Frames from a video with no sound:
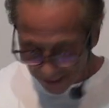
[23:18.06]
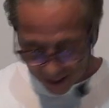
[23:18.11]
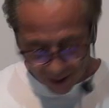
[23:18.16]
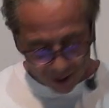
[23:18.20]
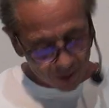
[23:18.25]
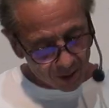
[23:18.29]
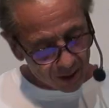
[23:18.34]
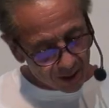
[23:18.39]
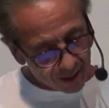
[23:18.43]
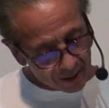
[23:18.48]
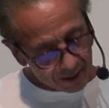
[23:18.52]
You
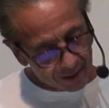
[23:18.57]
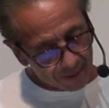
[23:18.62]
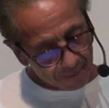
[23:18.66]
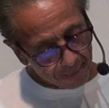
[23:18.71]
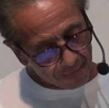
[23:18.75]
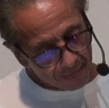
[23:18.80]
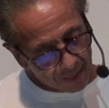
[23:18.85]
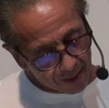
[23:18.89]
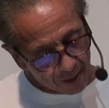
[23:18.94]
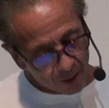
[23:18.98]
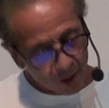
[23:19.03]
know, and
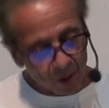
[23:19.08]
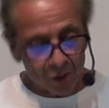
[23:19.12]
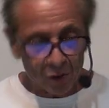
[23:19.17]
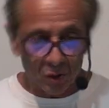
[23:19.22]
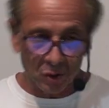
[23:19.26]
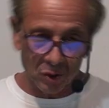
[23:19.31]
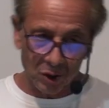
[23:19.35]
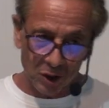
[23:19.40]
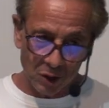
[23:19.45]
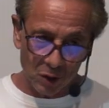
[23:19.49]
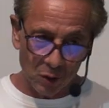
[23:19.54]
and
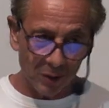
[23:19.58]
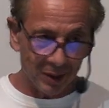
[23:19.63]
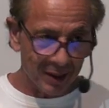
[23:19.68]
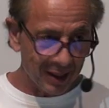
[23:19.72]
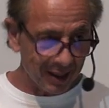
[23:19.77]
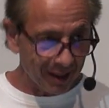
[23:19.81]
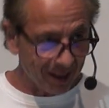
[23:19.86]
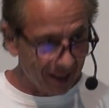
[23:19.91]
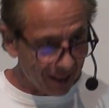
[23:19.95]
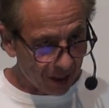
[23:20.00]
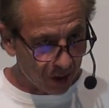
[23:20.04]
also the
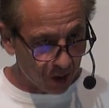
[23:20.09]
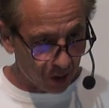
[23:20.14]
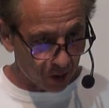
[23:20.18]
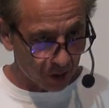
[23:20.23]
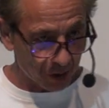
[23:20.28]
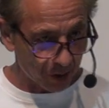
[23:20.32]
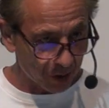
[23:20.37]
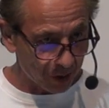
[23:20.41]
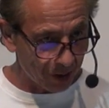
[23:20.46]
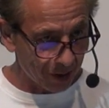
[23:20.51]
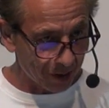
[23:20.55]
anointing teaches
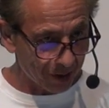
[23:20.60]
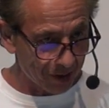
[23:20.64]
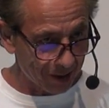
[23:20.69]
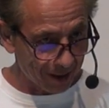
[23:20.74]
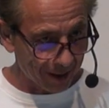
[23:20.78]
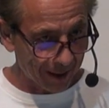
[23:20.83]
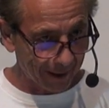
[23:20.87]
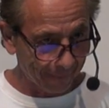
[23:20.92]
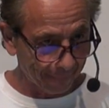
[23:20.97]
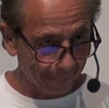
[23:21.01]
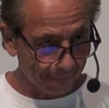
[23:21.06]
us, doesn't
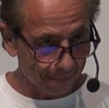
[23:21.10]
it?